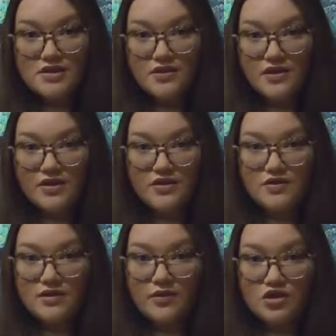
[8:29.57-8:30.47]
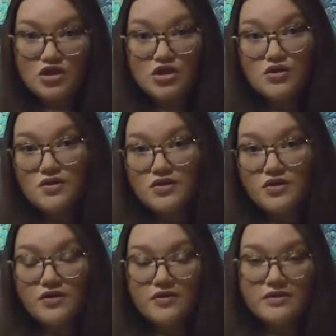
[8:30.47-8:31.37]
so you can use them on shoes,
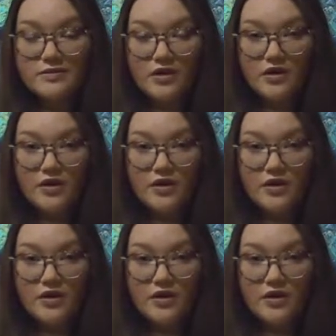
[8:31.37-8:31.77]
you can use them on